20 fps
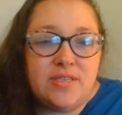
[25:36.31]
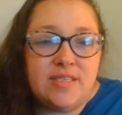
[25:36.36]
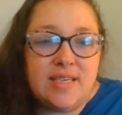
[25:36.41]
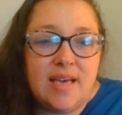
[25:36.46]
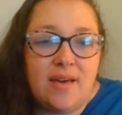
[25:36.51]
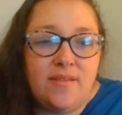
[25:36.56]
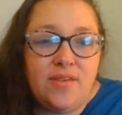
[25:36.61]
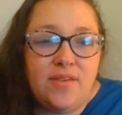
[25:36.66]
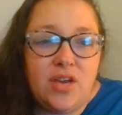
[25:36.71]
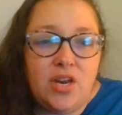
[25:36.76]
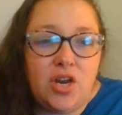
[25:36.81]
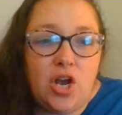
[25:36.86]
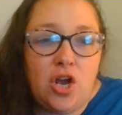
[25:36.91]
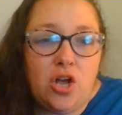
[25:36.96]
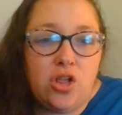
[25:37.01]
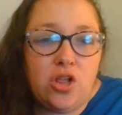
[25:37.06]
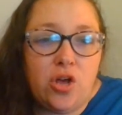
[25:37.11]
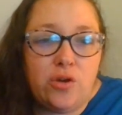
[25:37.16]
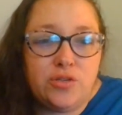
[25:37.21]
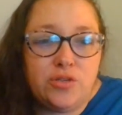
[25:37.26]
Number
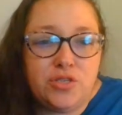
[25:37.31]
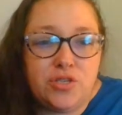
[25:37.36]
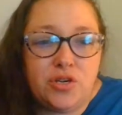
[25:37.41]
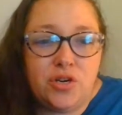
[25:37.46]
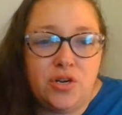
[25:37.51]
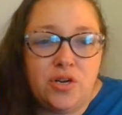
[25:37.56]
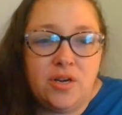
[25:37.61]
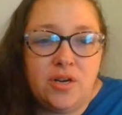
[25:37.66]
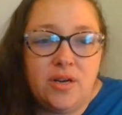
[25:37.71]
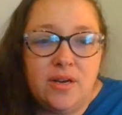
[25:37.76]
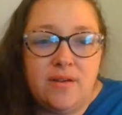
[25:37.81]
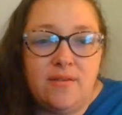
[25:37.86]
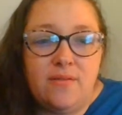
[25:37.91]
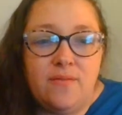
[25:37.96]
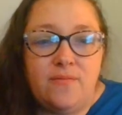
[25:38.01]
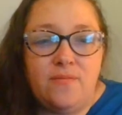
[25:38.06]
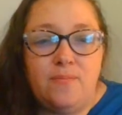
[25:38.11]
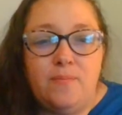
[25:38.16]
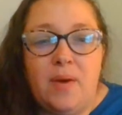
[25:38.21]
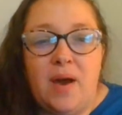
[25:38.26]
seven, Closer